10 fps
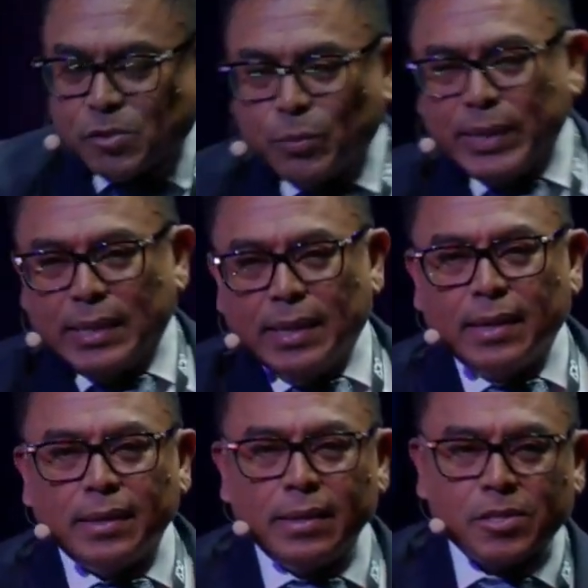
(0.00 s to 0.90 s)

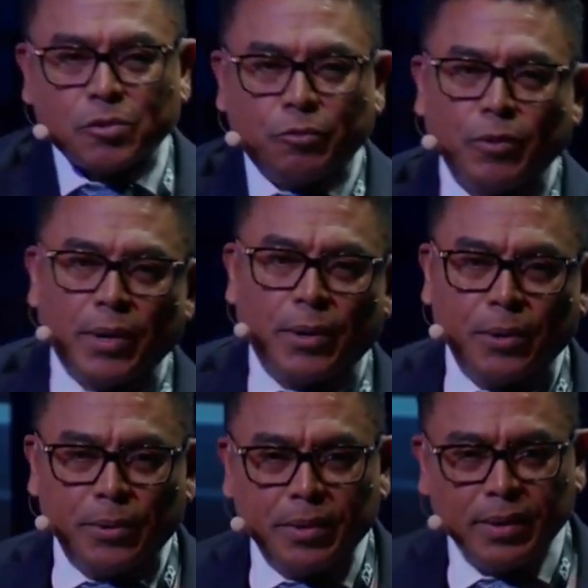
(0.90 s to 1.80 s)
within this
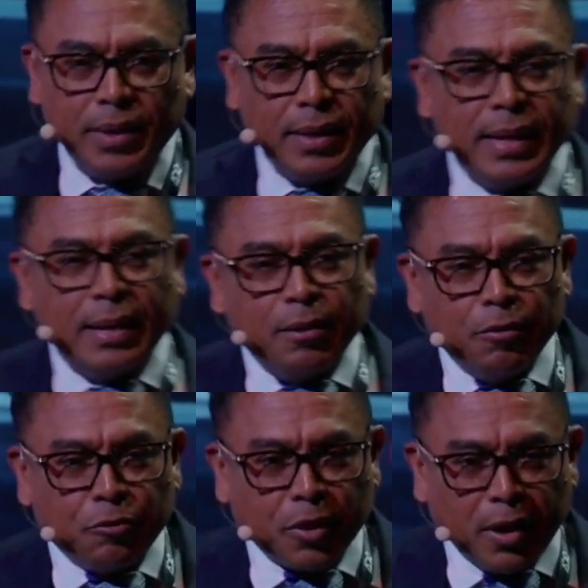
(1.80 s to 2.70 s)
phone,
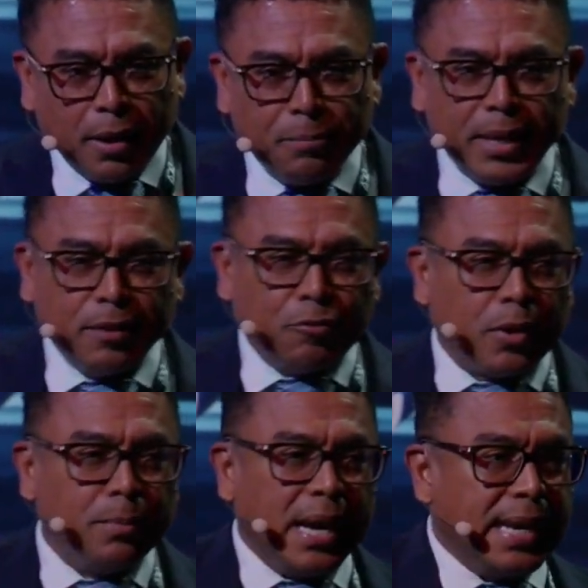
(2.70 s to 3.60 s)
coming from
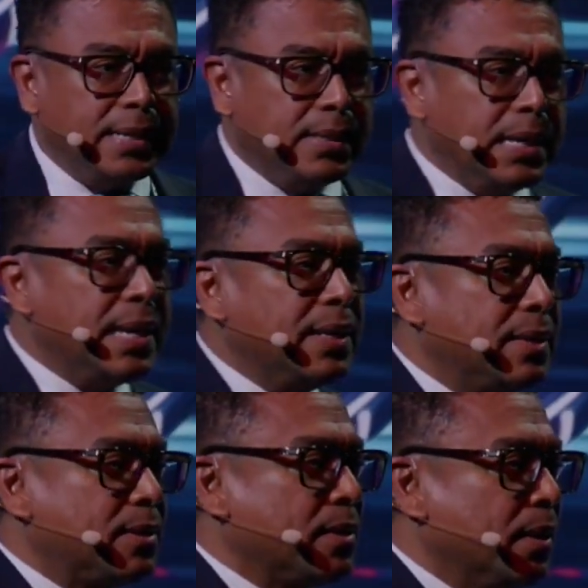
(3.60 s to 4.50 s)

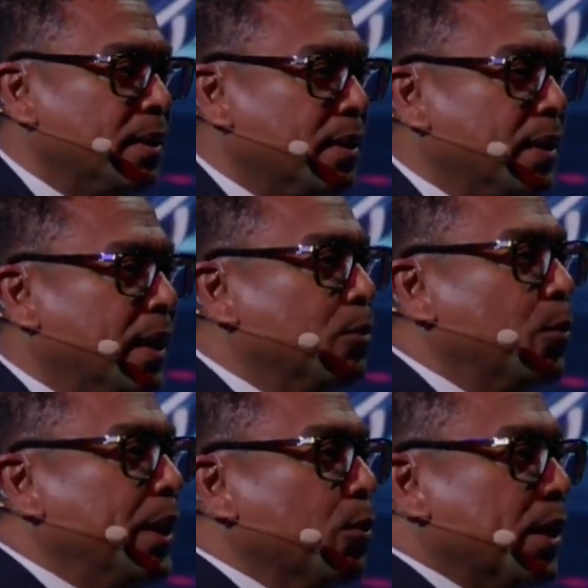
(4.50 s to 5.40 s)
ideas that
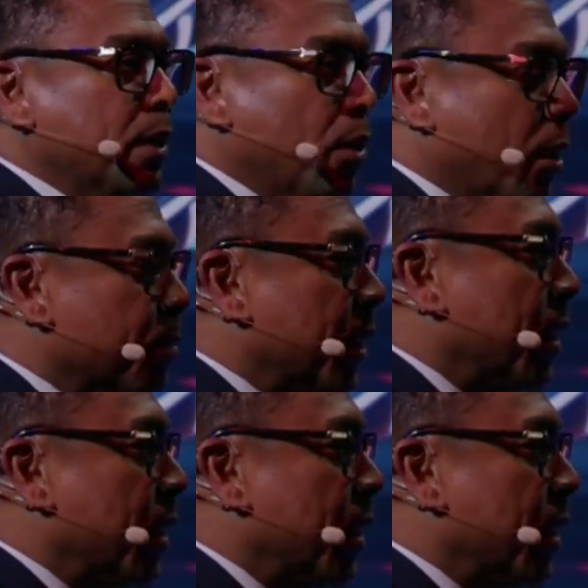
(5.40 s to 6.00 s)
we would normally